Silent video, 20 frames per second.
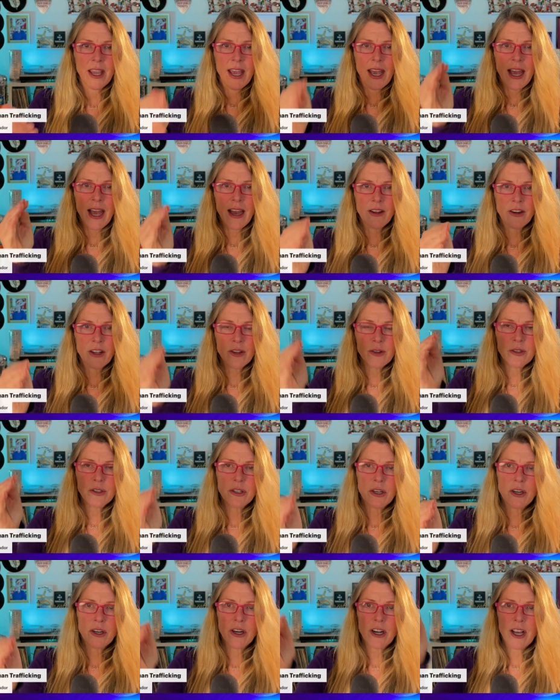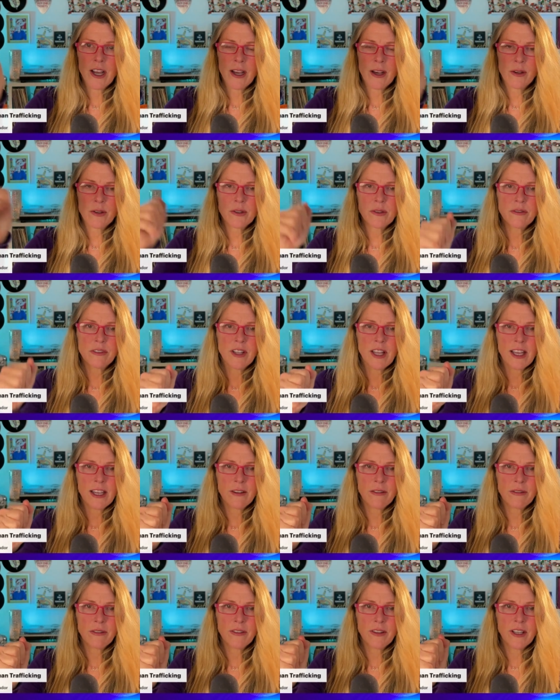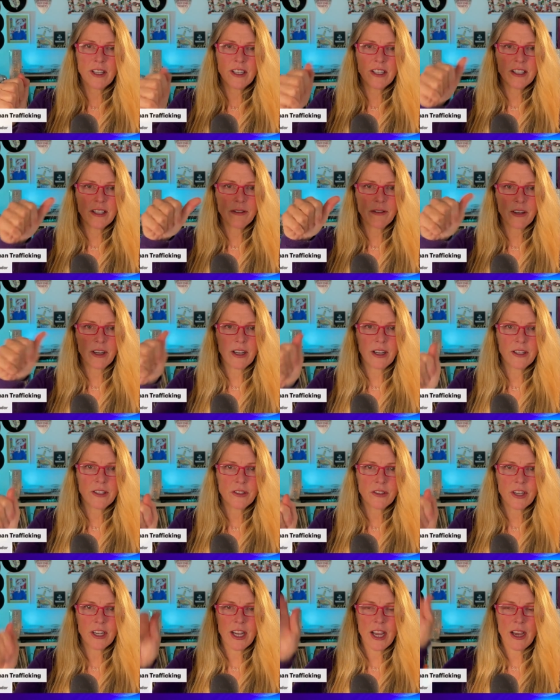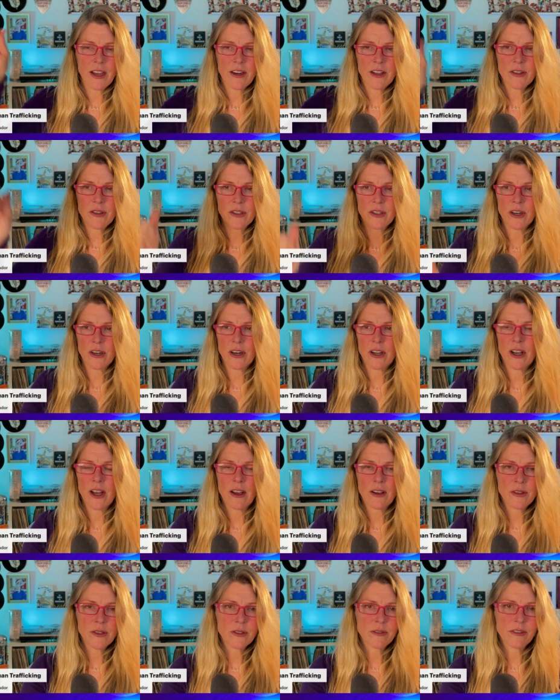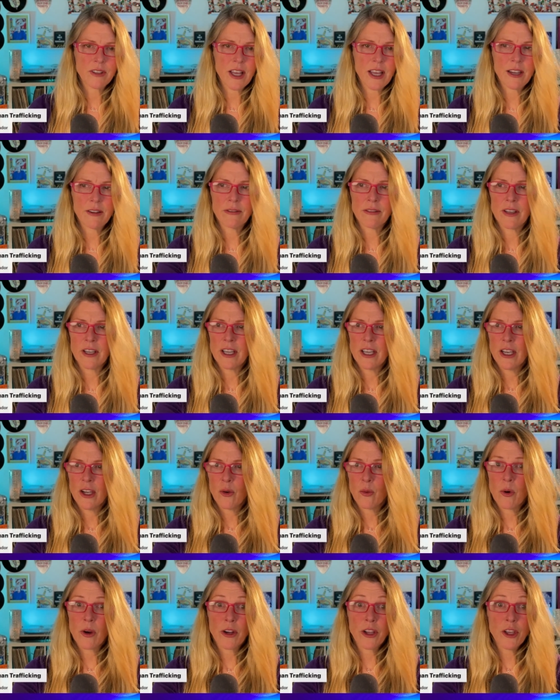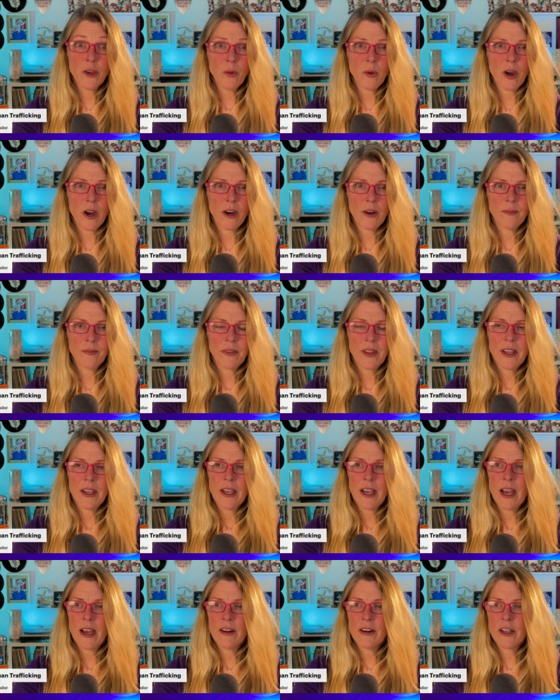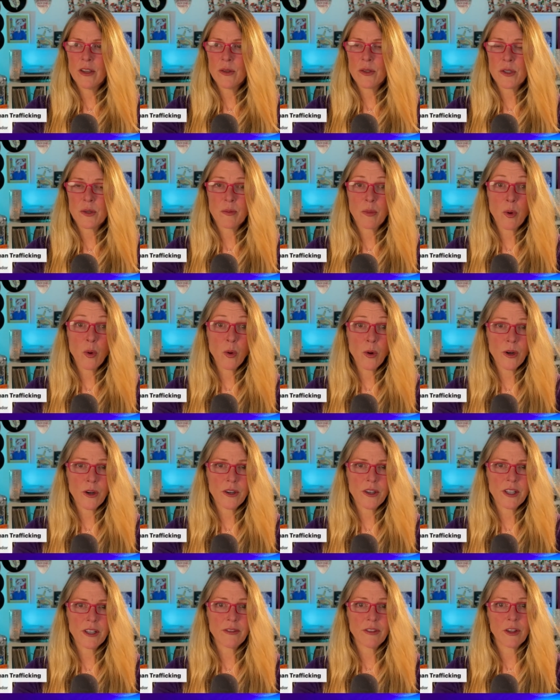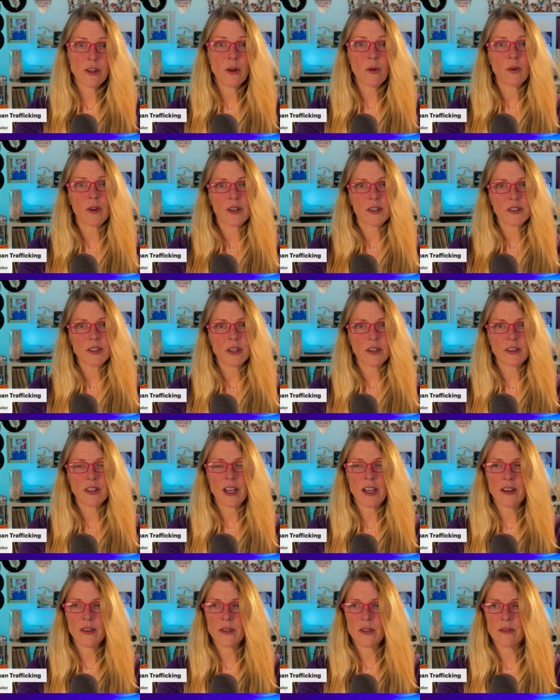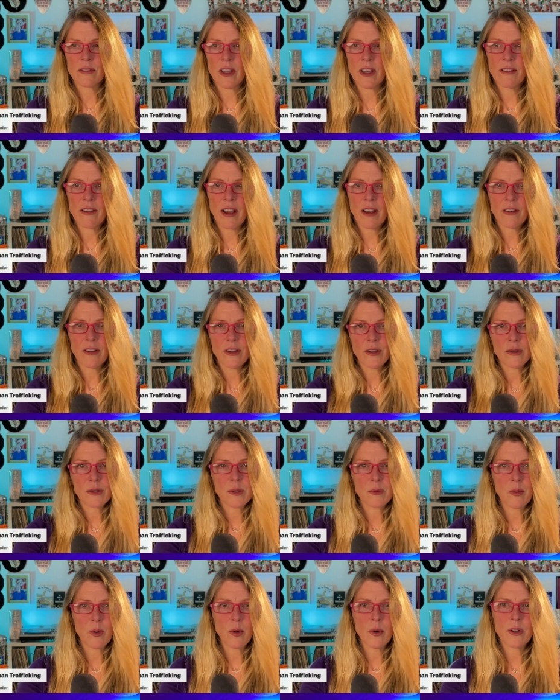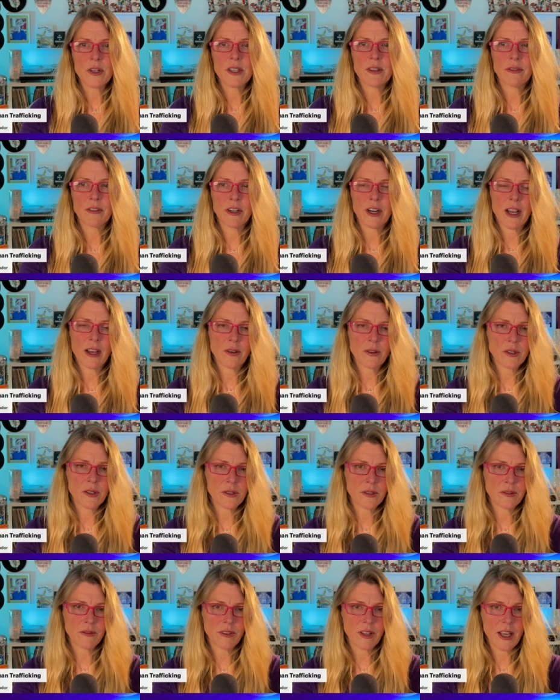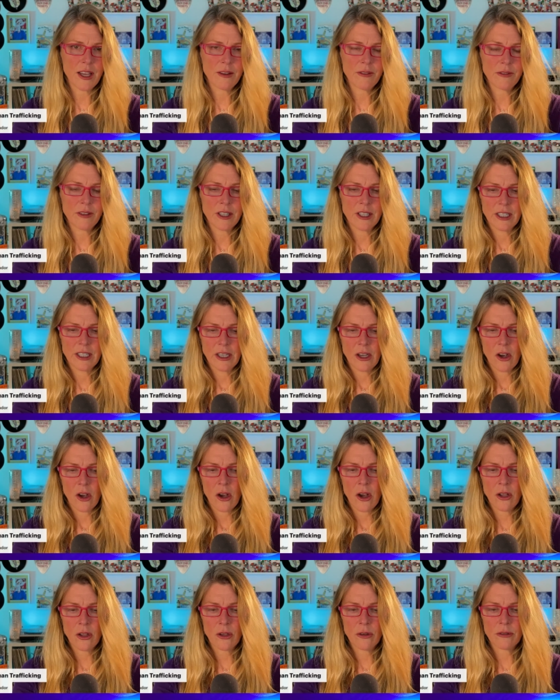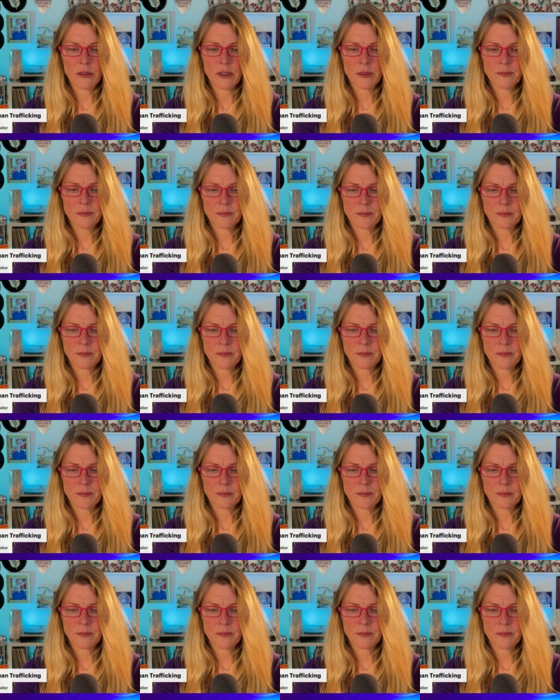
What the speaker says: How do you start a house of life in a different country? How do you start a house of life where you are? How do you support, if you don't want to start the house of life, how can you support different houses of life all over?